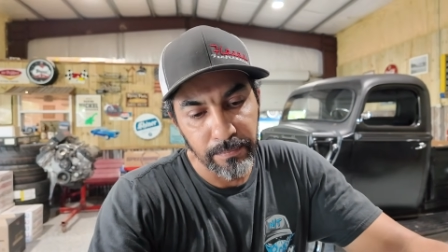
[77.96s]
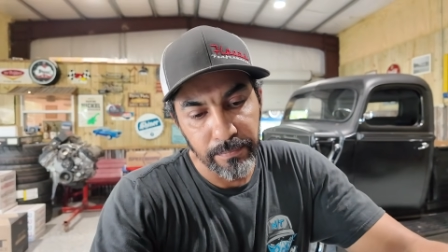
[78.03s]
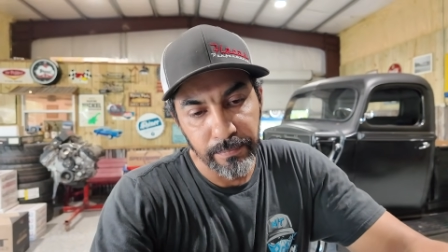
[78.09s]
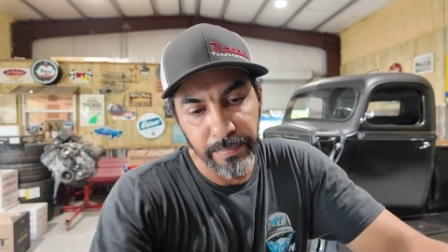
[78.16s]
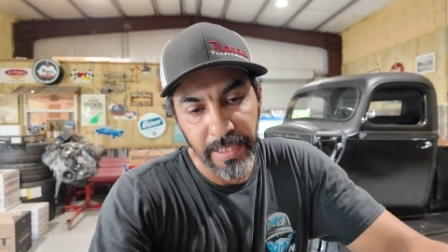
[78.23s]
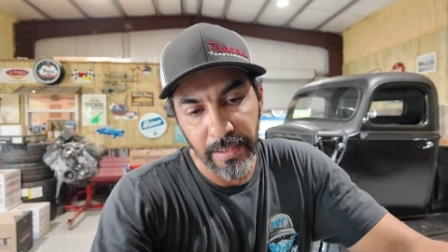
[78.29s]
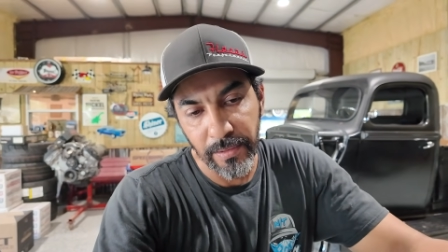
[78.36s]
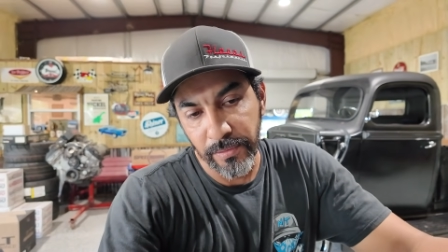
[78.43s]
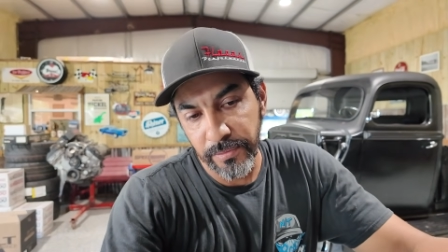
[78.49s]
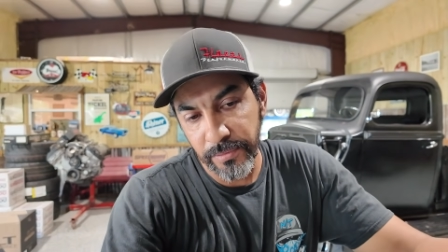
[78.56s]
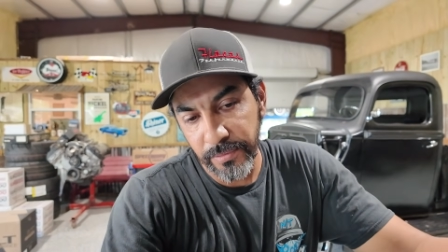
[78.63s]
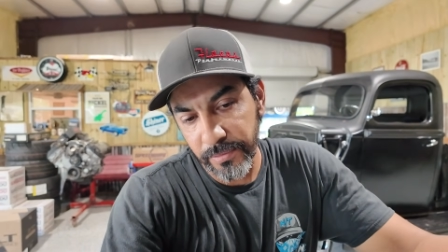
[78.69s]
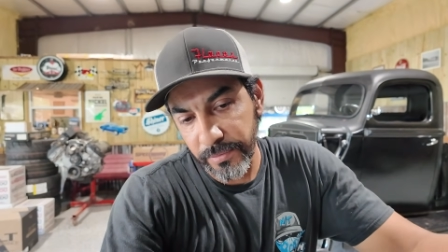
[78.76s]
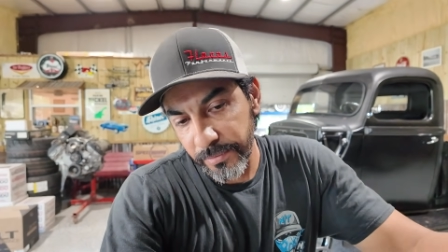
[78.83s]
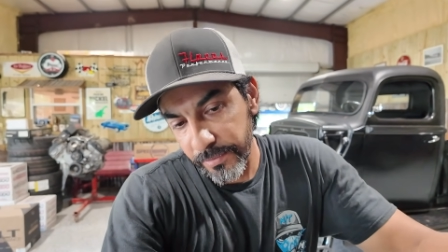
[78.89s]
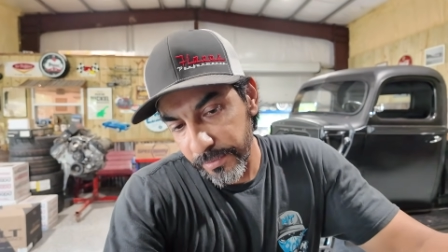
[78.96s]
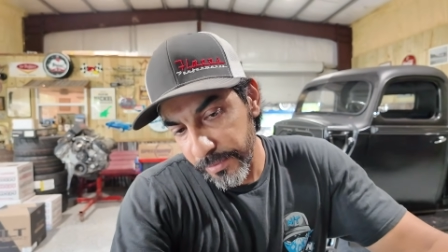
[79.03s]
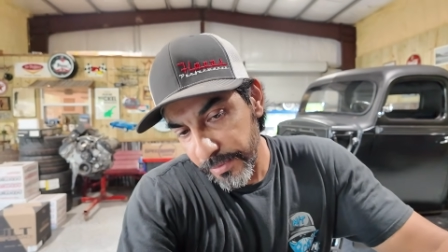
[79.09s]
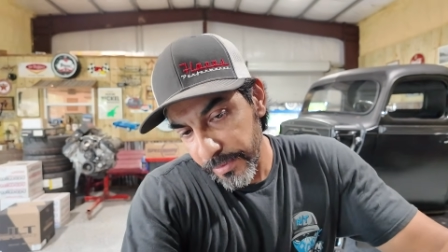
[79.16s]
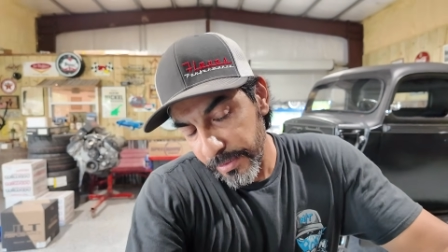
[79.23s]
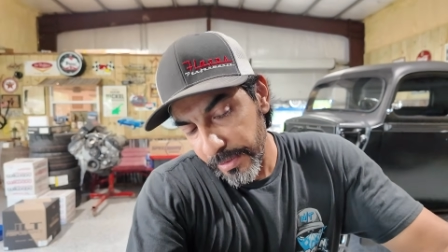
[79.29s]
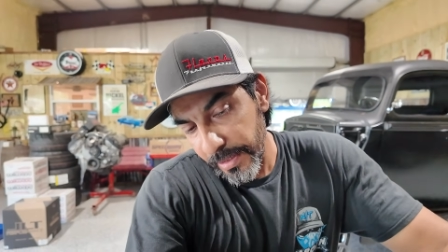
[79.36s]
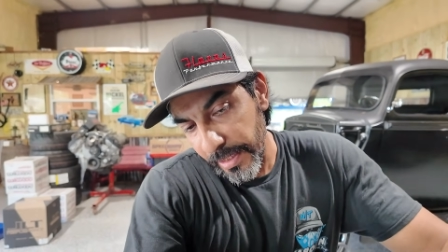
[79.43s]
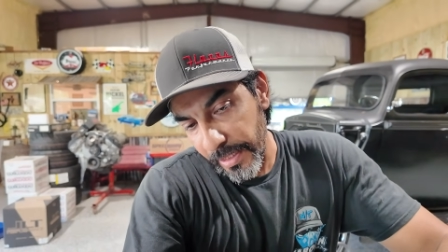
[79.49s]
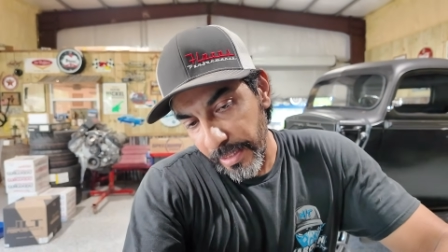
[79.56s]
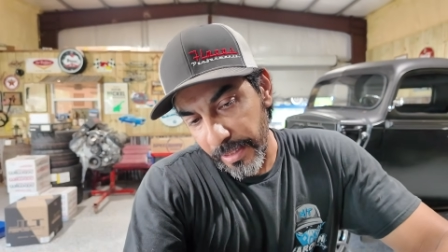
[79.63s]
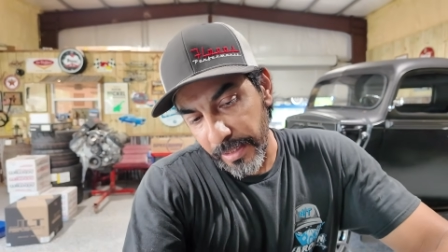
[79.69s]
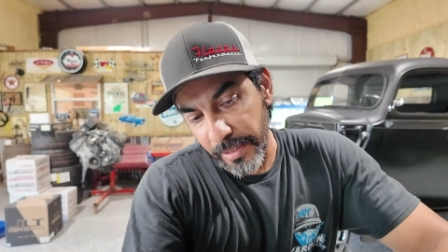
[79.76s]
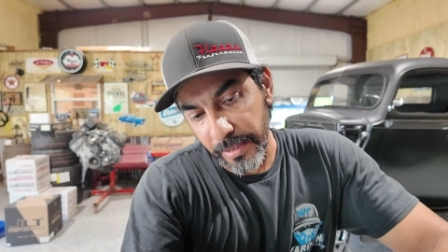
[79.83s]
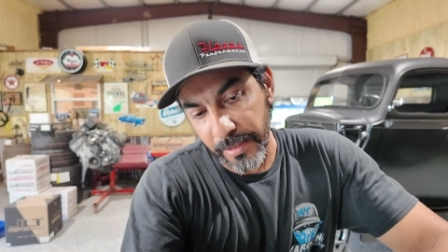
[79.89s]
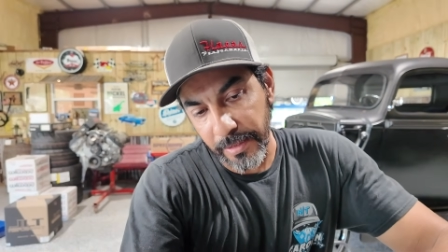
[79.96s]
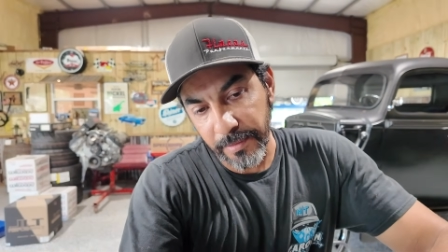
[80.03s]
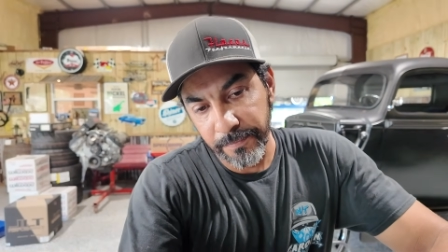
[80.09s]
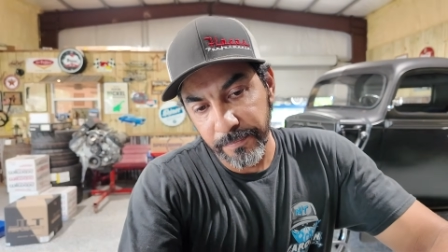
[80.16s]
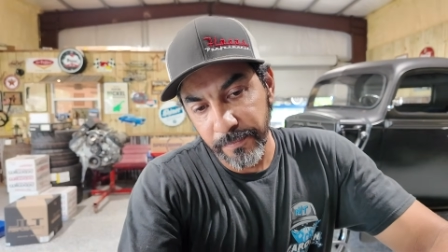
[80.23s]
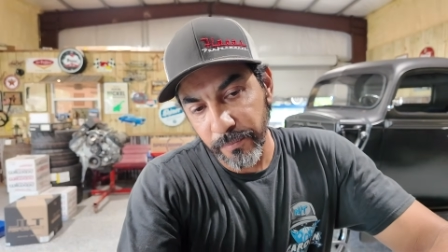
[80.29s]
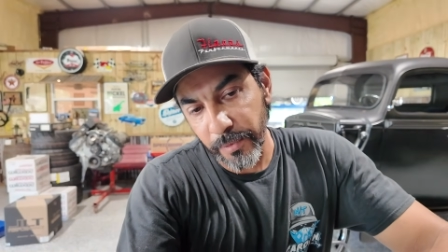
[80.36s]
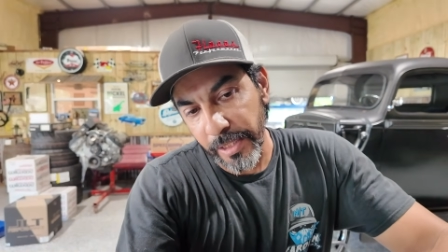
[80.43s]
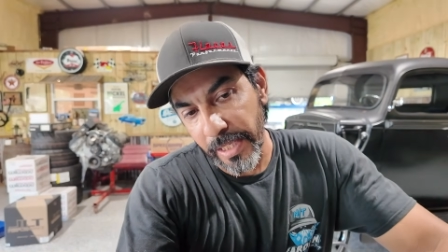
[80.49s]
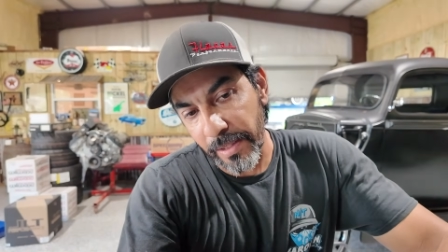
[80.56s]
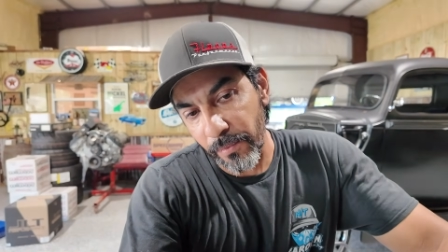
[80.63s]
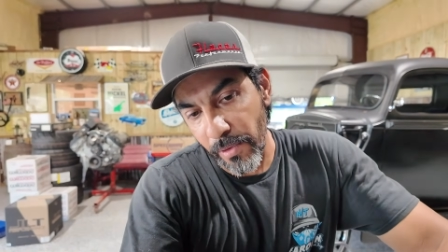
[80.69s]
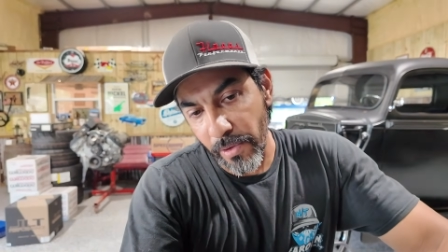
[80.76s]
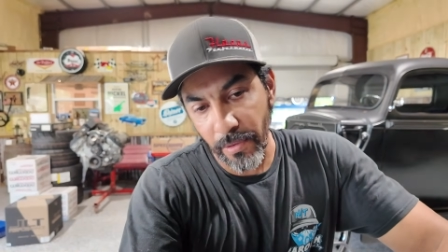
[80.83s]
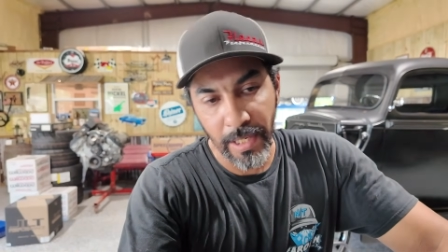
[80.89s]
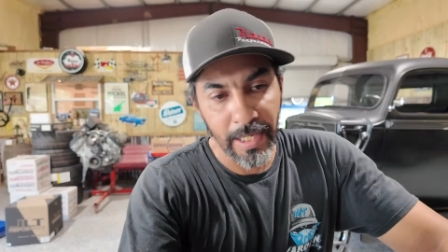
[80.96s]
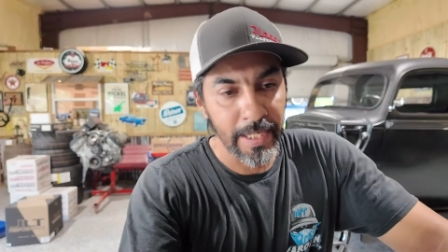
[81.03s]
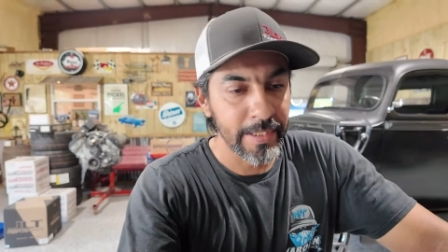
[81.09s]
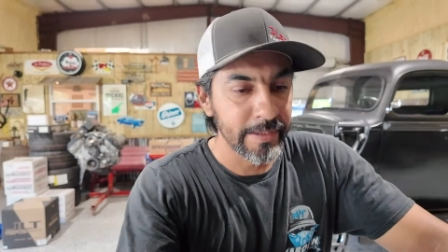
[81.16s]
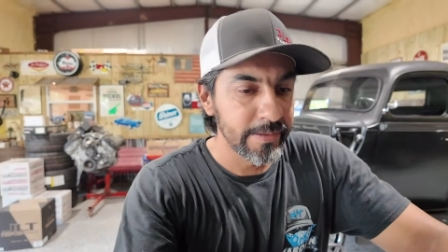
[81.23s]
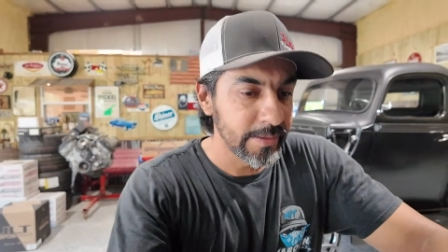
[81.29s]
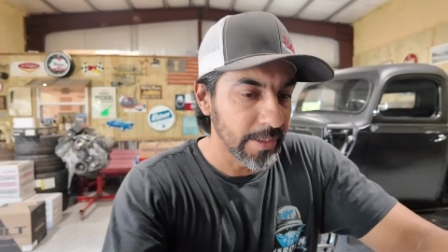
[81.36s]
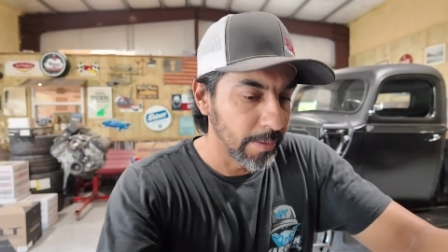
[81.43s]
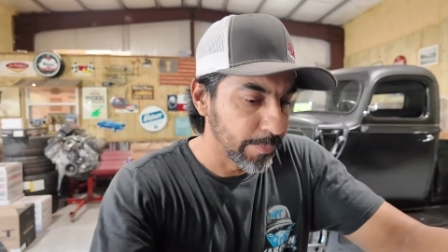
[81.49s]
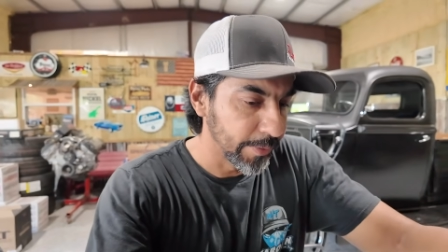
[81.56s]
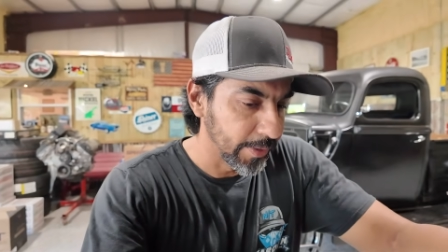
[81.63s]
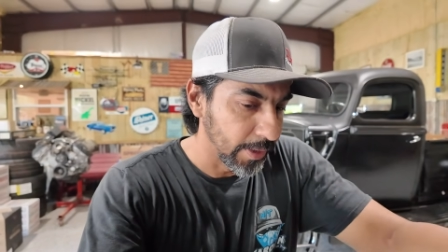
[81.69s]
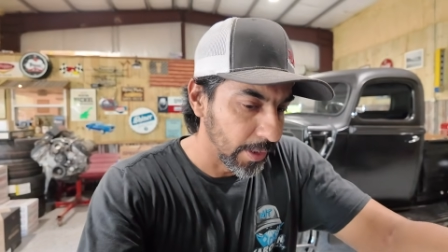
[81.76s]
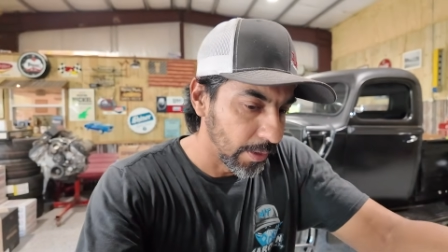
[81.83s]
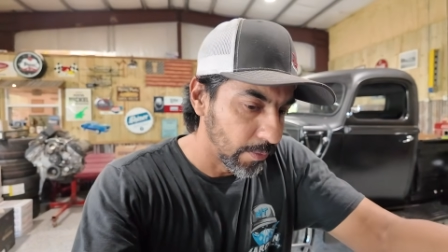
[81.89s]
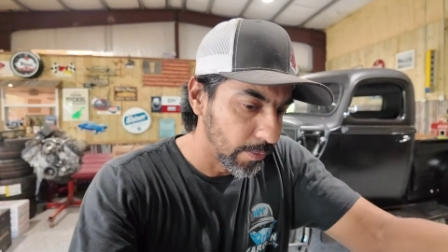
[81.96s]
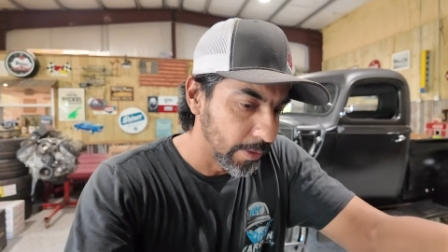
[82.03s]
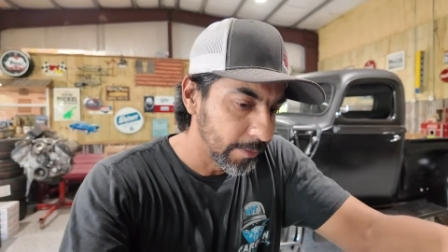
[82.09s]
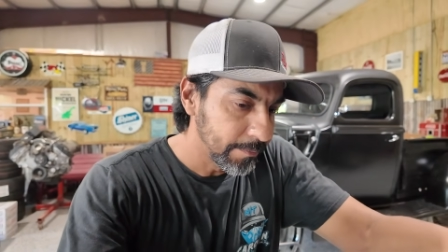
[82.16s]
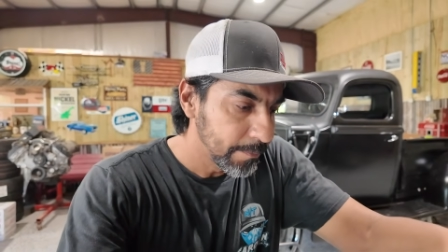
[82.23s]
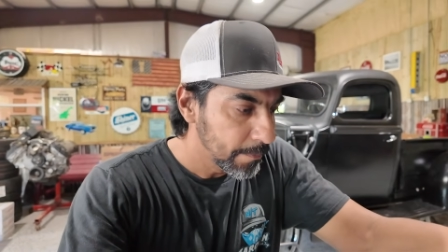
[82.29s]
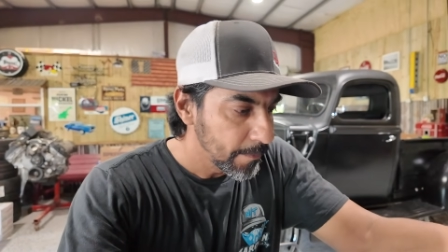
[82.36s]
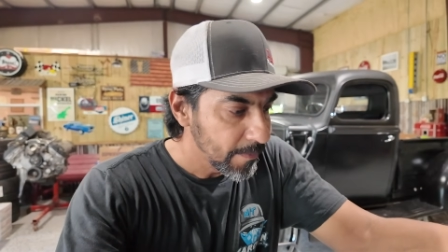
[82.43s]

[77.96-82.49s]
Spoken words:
Belts, we got water lines, upper and lower,